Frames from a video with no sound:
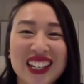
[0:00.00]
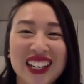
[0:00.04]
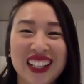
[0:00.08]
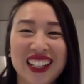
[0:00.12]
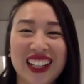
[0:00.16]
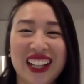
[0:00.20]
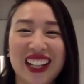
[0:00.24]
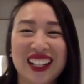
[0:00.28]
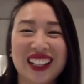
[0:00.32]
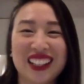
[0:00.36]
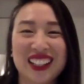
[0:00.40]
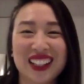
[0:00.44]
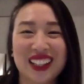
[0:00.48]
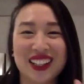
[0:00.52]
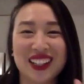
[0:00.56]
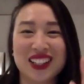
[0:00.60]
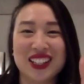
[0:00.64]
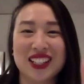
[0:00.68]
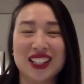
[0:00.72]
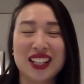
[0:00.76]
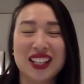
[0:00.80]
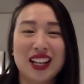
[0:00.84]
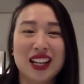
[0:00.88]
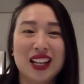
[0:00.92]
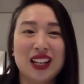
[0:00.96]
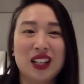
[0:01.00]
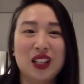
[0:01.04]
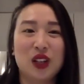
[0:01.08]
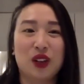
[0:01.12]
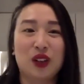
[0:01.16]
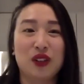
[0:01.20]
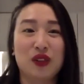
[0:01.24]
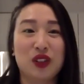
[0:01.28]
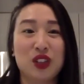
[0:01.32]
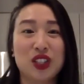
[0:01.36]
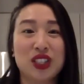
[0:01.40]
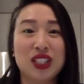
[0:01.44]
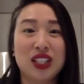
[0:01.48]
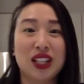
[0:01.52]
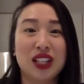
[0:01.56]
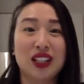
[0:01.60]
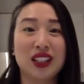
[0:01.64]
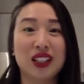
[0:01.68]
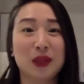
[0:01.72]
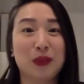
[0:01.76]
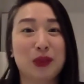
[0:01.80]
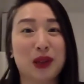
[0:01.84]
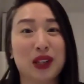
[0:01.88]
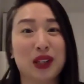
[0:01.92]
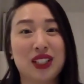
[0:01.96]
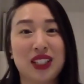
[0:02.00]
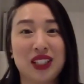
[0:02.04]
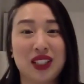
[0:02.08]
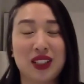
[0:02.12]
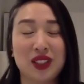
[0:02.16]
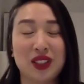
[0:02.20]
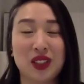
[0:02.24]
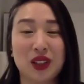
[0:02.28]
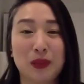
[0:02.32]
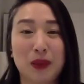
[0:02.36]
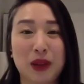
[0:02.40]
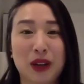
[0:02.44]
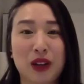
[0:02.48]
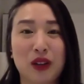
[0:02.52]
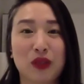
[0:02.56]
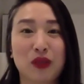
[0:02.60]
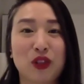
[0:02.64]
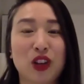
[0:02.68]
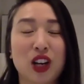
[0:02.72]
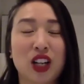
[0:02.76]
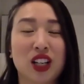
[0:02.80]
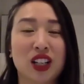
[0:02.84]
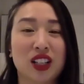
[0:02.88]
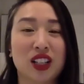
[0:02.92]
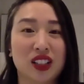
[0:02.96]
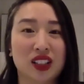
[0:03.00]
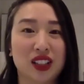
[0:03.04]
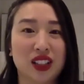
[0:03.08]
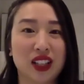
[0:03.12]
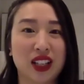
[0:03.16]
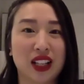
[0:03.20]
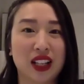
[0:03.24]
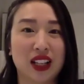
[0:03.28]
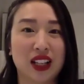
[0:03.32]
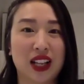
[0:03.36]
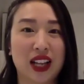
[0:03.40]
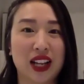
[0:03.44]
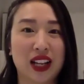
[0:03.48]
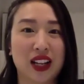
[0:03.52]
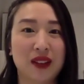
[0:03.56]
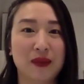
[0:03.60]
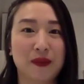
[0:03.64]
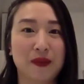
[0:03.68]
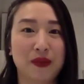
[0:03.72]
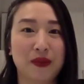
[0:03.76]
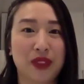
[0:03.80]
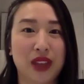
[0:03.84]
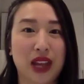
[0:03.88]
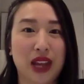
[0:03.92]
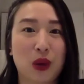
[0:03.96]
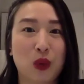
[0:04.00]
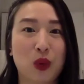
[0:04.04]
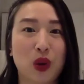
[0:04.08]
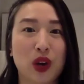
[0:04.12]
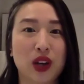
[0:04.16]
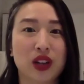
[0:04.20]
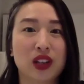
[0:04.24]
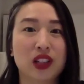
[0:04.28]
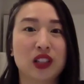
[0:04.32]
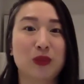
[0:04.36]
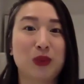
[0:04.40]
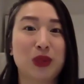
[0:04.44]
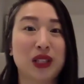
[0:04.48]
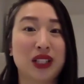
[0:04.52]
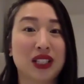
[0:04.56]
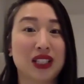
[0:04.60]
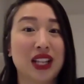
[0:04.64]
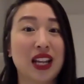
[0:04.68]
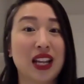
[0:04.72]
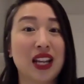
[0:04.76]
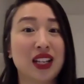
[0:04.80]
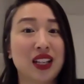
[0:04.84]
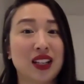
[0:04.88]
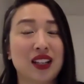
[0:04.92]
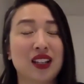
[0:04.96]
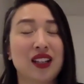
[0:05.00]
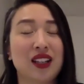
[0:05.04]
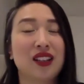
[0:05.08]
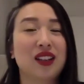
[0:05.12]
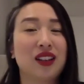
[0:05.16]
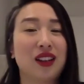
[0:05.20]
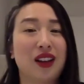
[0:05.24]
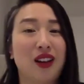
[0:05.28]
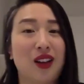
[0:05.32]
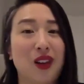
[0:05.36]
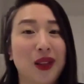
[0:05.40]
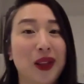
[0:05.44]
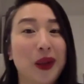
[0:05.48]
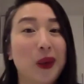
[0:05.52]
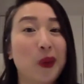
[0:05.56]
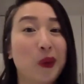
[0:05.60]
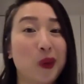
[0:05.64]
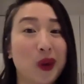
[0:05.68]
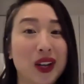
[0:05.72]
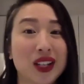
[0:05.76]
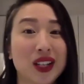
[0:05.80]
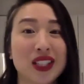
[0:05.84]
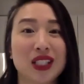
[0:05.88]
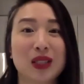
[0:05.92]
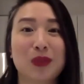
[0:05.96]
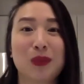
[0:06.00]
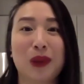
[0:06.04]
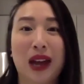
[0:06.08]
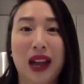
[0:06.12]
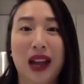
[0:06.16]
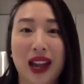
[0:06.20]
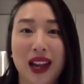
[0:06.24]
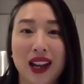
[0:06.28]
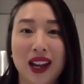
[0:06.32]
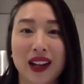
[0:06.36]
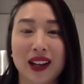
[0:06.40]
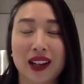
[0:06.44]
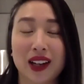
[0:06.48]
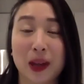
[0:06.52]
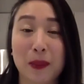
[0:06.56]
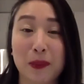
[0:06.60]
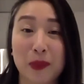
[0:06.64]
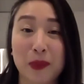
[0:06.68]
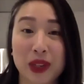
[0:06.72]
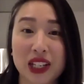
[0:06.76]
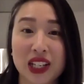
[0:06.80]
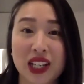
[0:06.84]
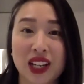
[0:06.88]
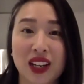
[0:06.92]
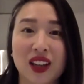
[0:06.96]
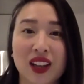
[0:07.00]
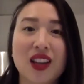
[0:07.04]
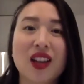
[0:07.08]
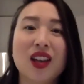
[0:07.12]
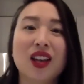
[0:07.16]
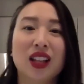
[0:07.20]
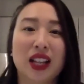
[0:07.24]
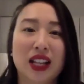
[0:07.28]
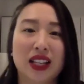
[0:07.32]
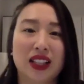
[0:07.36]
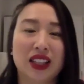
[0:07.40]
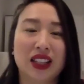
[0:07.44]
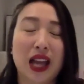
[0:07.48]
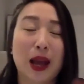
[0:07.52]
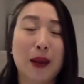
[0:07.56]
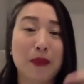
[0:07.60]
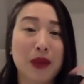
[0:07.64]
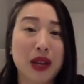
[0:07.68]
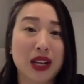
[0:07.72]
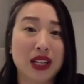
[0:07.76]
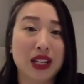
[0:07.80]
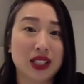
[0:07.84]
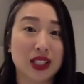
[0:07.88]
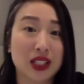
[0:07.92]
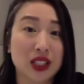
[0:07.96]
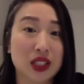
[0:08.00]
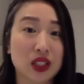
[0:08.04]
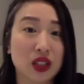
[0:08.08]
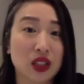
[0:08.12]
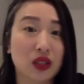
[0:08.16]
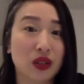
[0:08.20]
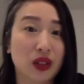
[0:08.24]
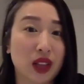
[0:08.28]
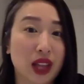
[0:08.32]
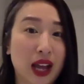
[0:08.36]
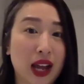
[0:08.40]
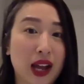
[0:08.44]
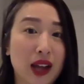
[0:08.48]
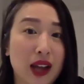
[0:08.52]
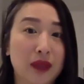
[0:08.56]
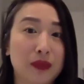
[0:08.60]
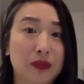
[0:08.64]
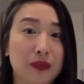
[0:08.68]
like there's if you're selling a particular amount of water and like that water is being taken all at once by a company, like that makes it so that